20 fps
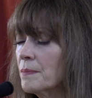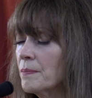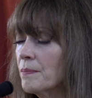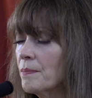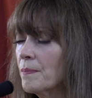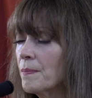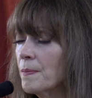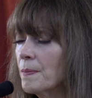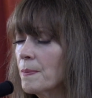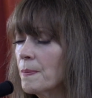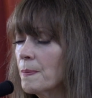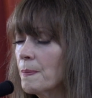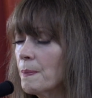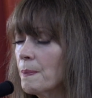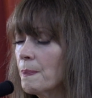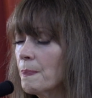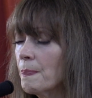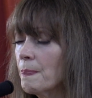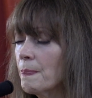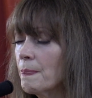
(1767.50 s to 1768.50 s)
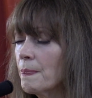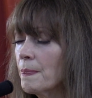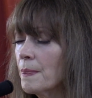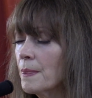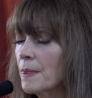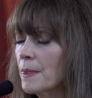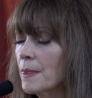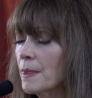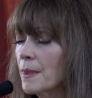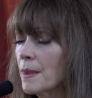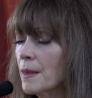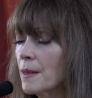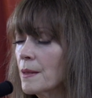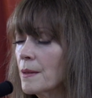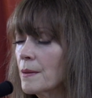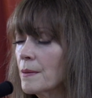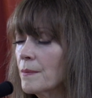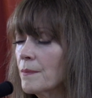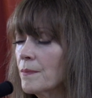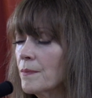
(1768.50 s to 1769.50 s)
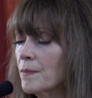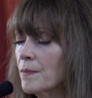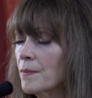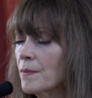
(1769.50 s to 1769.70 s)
(no one is talking)